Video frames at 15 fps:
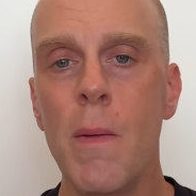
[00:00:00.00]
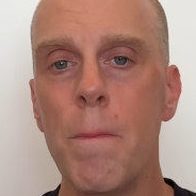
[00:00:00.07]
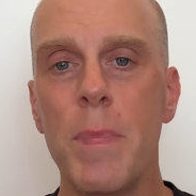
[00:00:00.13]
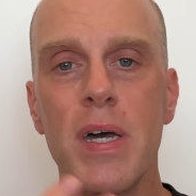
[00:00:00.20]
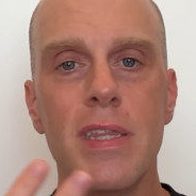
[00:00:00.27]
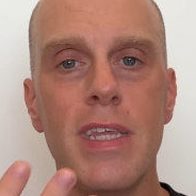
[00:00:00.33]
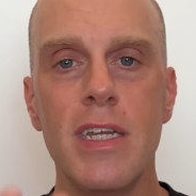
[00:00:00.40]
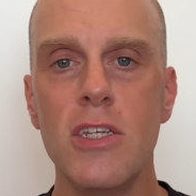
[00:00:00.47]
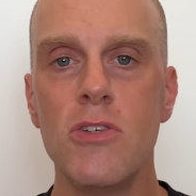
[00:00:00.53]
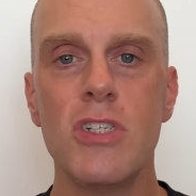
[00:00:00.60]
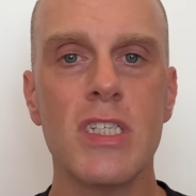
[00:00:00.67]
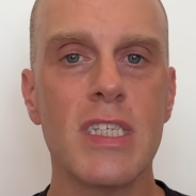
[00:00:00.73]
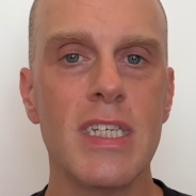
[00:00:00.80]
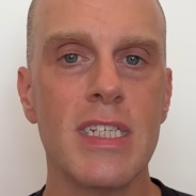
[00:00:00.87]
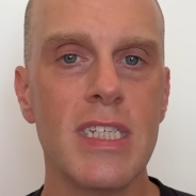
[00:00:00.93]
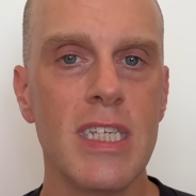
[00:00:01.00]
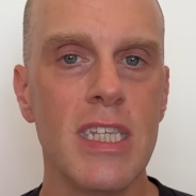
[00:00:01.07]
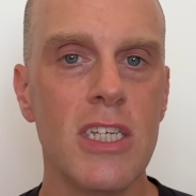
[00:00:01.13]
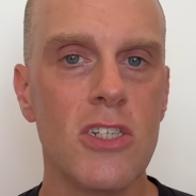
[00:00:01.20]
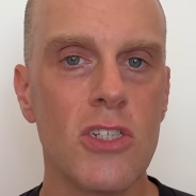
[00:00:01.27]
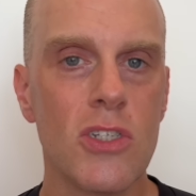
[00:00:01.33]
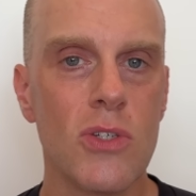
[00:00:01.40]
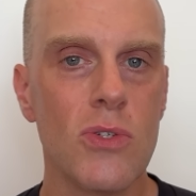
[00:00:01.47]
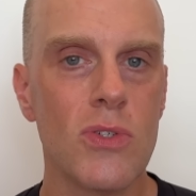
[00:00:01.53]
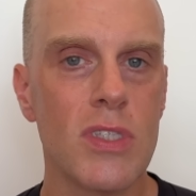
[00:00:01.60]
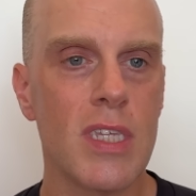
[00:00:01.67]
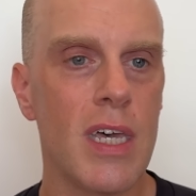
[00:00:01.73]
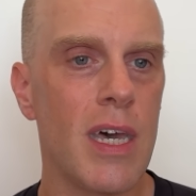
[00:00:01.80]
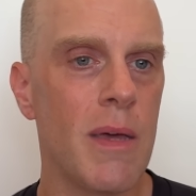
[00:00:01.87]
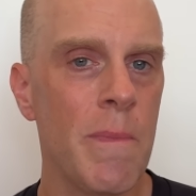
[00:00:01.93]
But then you just get to these shoes
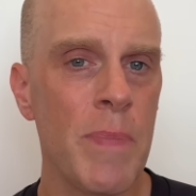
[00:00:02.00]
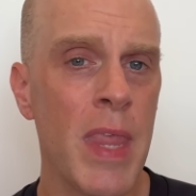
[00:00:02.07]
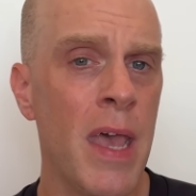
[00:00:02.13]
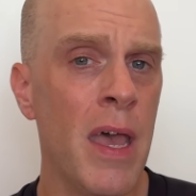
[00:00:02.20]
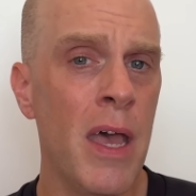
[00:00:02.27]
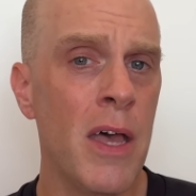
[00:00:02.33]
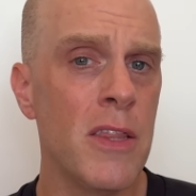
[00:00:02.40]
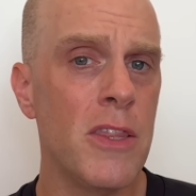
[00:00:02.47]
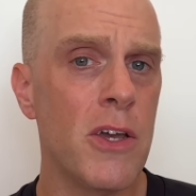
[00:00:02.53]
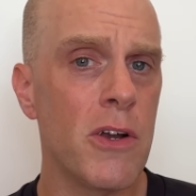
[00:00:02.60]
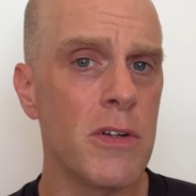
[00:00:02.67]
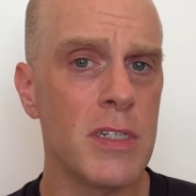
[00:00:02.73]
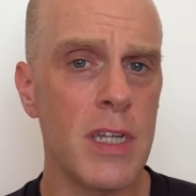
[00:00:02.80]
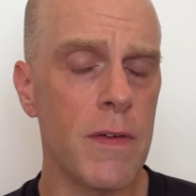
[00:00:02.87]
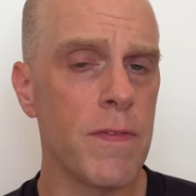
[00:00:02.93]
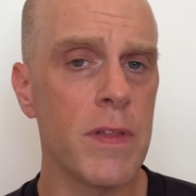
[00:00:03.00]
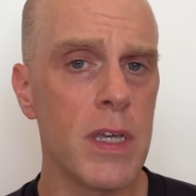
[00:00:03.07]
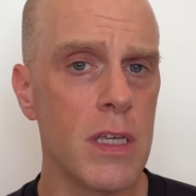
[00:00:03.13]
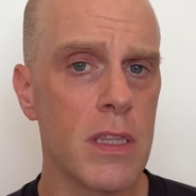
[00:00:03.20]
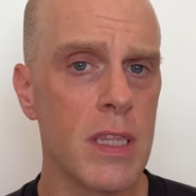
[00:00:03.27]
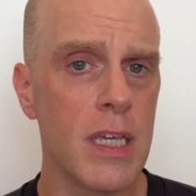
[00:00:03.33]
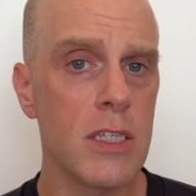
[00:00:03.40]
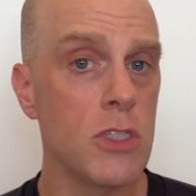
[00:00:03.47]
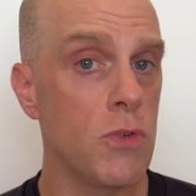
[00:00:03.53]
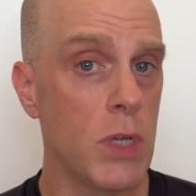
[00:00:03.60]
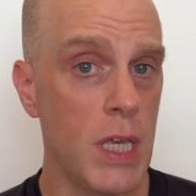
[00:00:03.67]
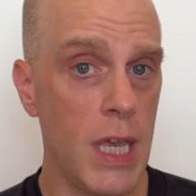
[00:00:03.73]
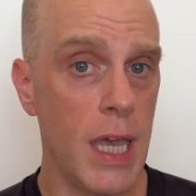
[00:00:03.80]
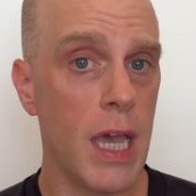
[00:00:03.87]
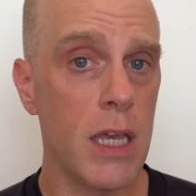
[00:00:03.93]
that there are definitely things you
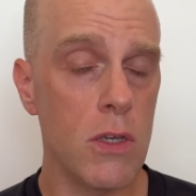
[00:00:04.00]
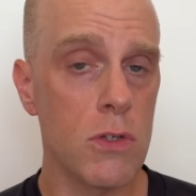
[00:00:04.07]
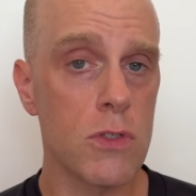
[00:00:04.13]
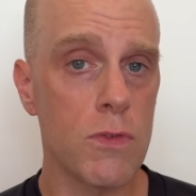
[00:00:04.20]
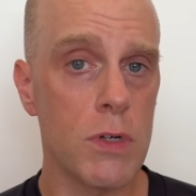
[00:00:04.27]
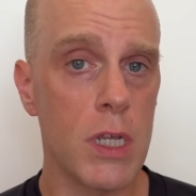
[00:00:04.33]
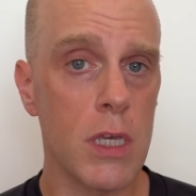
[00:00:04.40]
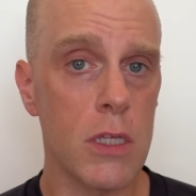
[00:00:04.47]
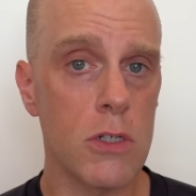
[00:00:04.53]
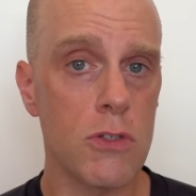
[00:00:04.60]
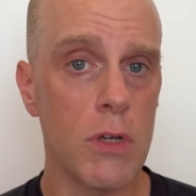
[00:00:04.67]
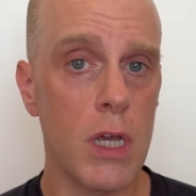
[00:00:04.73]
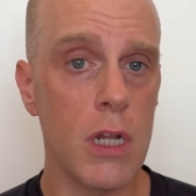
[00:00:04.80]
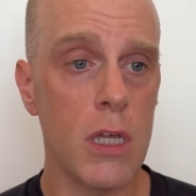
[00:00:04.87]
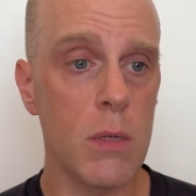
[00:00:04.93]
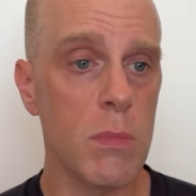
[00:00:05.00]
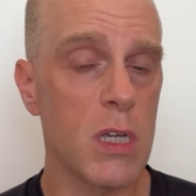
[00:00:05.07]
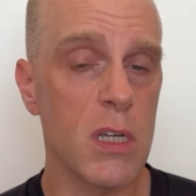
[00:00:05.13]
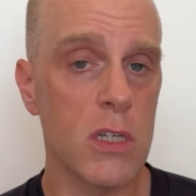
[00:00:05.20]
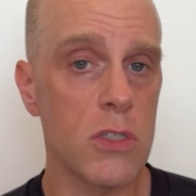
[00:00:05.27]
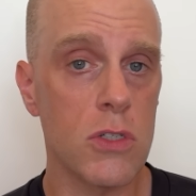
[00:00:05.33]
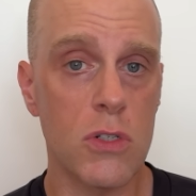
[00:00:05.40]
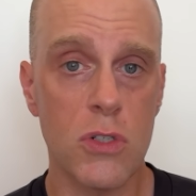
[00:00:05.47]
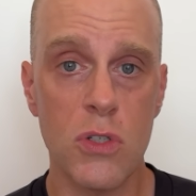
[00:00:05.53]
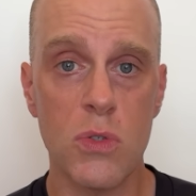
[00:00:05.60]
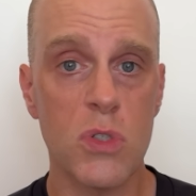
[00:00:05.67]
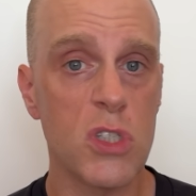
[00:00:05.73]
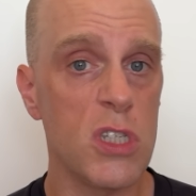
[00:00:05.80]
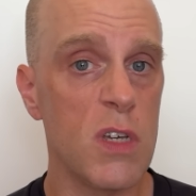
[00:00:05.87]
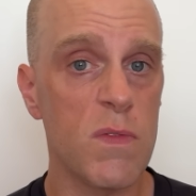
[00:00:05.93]
can't use for daily training because they're too
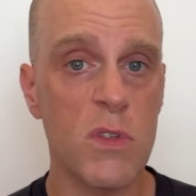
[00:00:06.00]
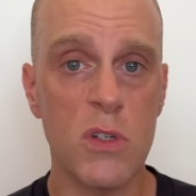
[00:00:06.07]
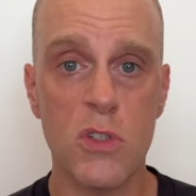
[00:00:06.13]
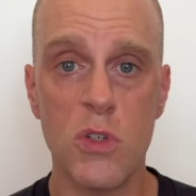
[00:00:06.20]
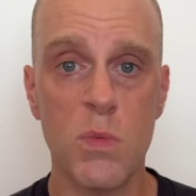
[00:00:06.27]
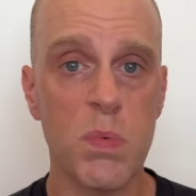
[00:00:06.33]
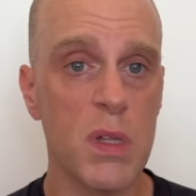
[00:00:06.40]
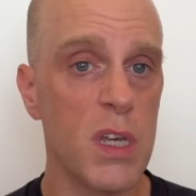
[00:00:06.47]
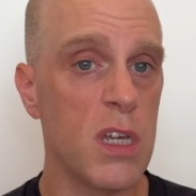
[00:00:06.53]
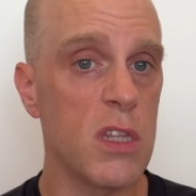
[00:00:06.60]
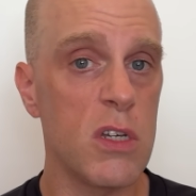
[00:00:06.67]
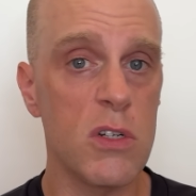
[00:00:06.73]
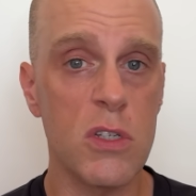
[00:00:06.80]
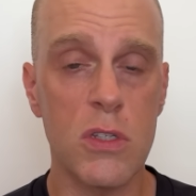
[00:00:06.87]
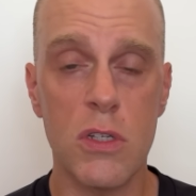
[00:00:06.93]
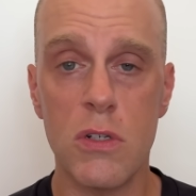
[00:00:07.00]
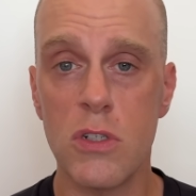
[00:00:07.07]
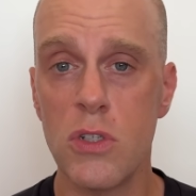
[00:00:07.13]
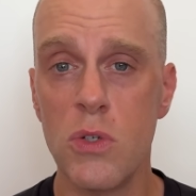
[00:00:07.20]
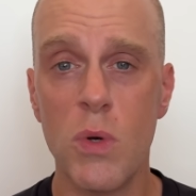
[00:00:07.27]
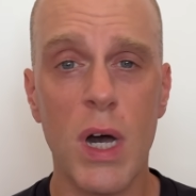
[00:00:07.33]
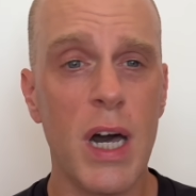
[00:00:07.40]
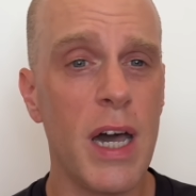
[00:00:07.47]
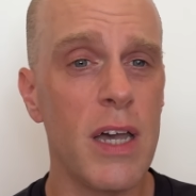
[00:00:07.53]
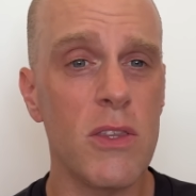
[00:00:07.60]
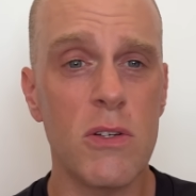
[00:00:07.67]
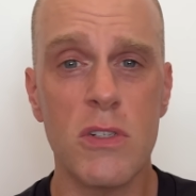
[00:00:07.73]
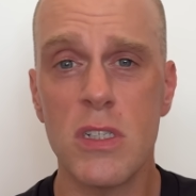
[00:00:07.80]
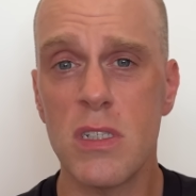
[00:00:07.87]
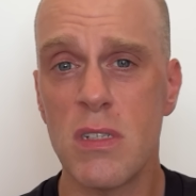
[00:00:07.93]
stiff, they're too play, they're too high.
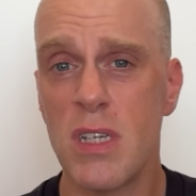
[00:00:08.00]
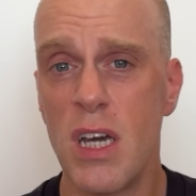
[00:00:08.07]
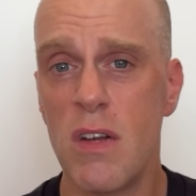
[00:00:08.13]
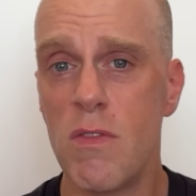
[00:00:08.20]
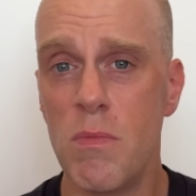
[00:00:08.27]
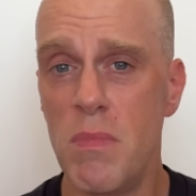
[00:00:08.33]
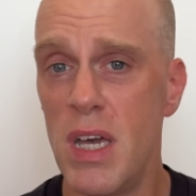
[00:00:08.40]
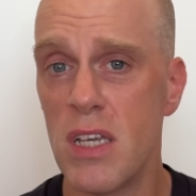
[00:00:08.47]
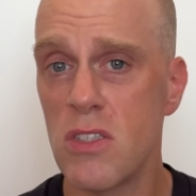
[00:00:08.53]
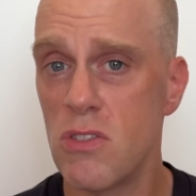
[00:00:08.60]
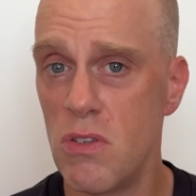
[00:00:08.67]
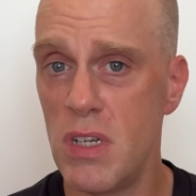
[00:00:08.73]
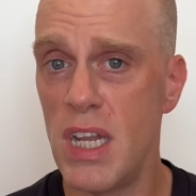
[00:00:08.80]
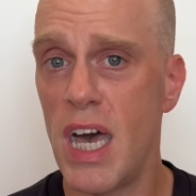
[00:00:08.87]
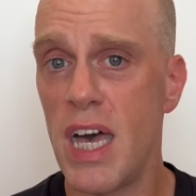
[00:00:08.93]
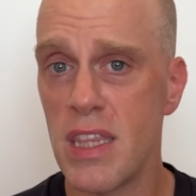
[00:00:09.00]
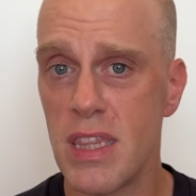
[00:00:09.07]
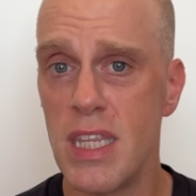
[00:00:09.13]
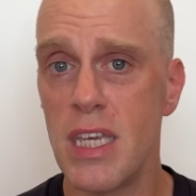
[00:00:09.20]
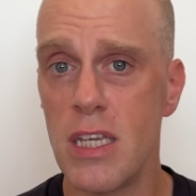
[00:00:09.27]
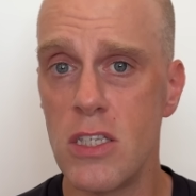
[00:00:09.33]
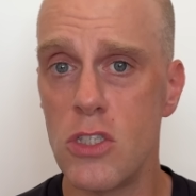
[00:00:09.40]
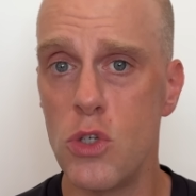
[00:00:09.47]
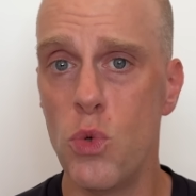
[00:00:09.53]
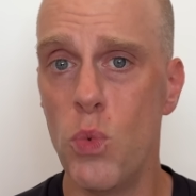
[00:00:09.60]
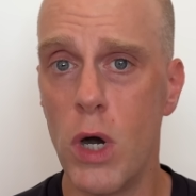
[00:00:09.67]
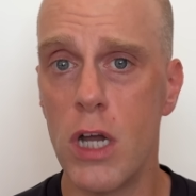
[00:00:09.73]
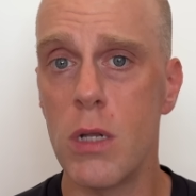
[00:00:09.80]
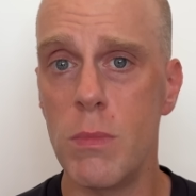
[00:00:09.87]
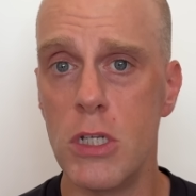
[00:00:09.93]
They're just kind of a mess. They're not things you
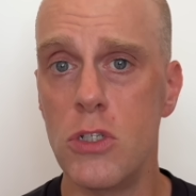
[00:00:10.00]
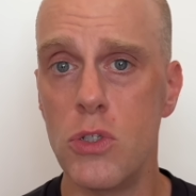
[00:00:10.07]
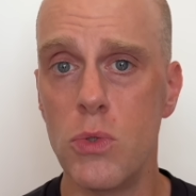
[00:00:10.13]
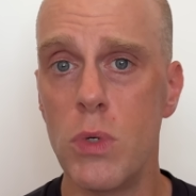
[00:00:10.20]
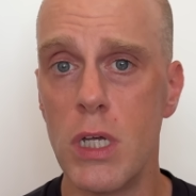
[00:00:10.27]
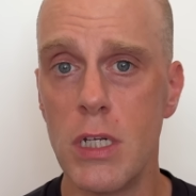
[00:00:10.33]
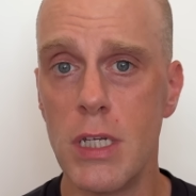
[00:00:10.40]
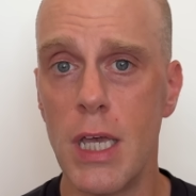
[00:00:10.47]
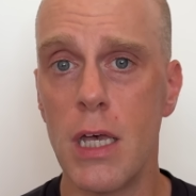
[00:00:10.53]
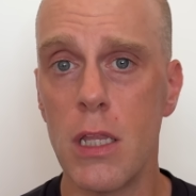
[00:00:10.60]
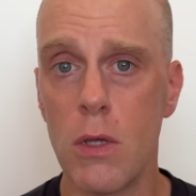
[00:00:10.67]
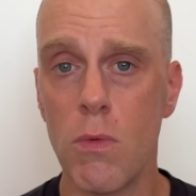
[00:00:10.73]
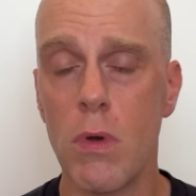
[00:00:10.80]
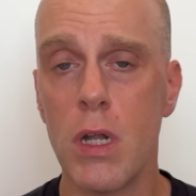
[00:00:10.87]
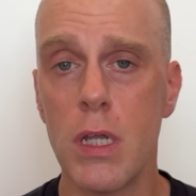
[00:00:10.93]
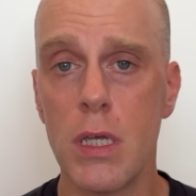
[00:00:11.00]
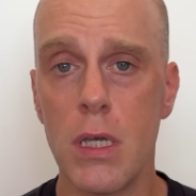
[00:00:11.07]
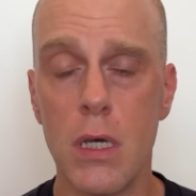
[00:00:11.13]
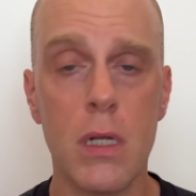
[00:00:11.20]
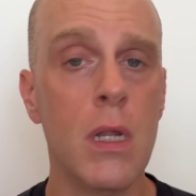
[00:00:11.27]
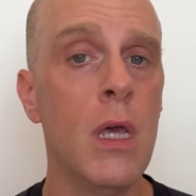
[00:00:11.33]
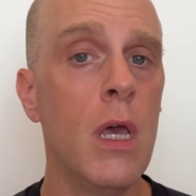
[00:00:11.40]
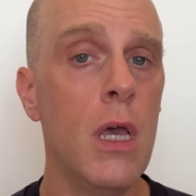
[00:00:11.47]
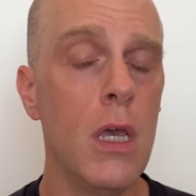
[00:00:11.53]
want to be doing daily running in.